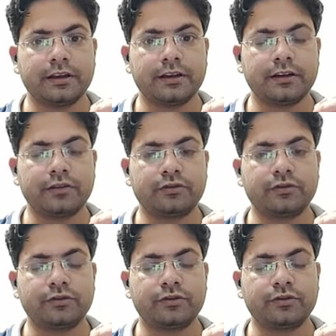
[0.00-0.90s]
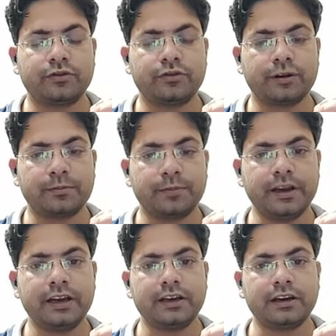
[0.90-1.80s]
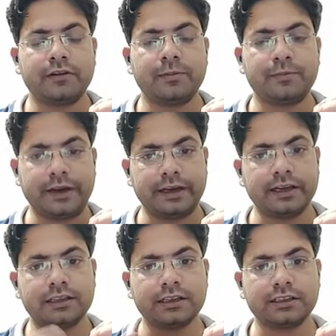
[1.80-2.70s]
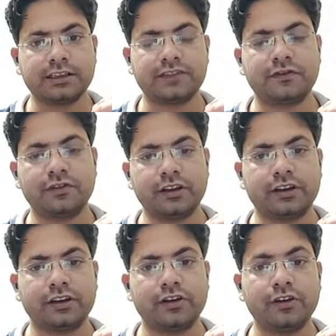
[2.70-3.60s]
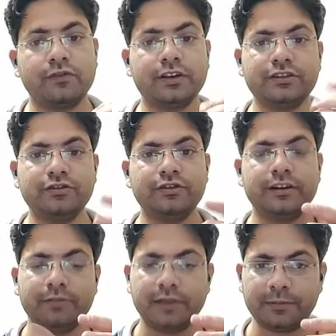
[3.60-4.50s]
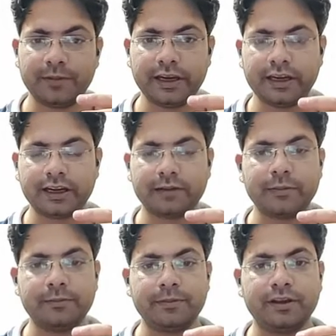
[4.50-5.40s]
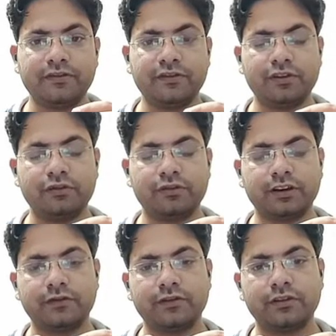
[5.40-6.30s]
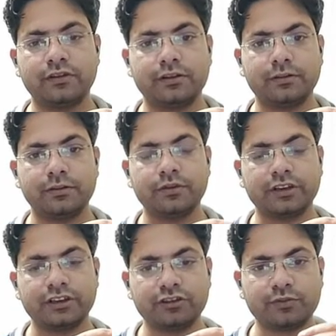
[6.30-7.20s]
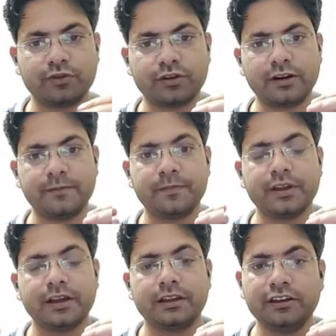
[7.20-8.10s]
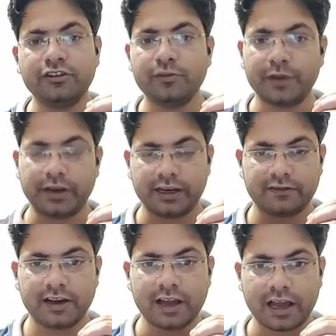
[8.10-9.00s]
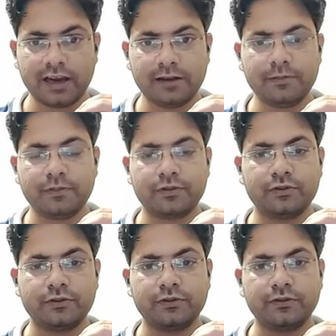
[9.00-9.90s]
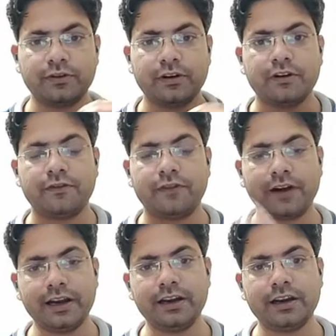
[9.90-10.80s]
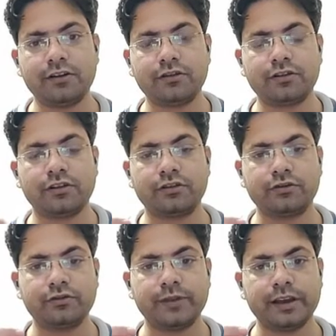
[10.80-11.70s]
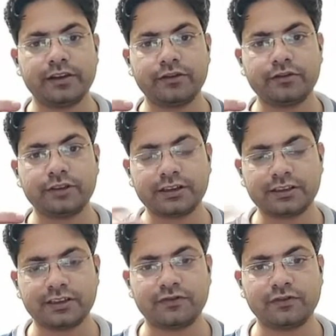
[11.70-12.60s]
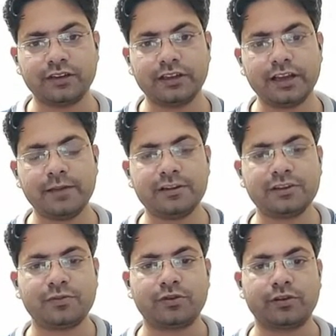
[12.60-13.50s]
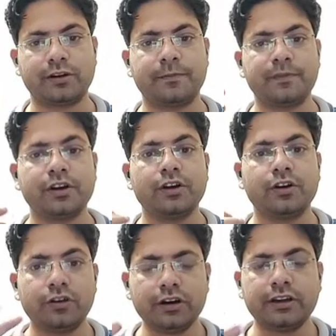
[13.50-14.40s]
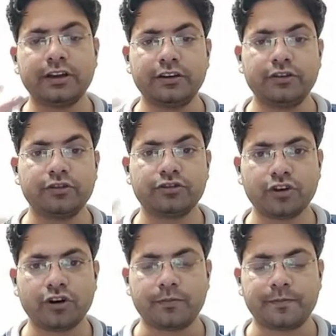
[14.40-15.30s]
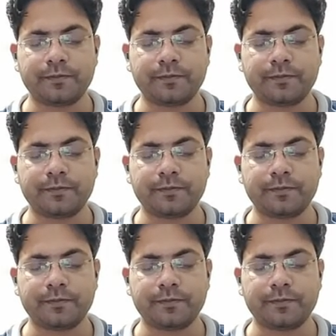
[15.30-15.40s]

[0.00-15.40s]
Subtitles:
or to complete our BTech successfully. Or once you done the BTech, maybe if you are looking for the postgraduate program, then your BTech will help to find out or to make you successful in the MS program or in your job,